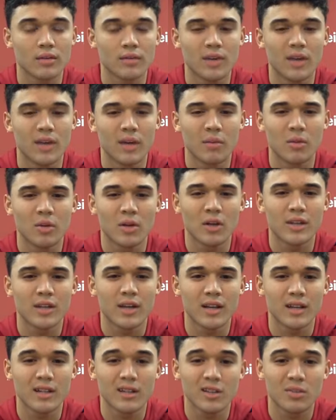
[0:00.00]
emulate
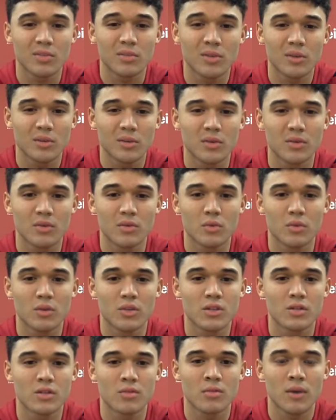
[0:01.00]
that a little bit with
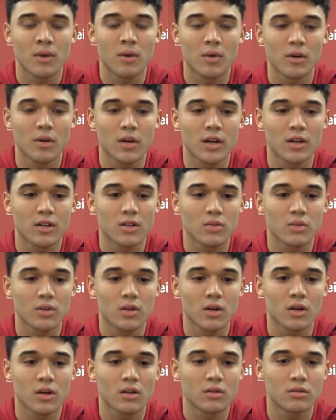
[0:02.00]
some of my workouts
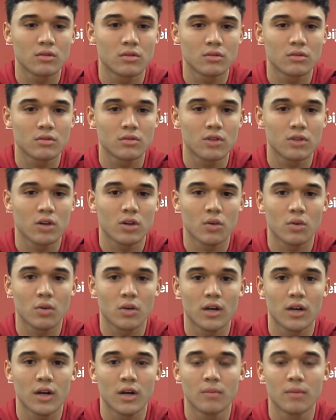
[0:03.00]
where I'll start a
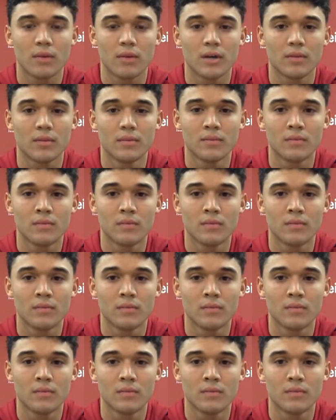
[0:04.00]
workout by,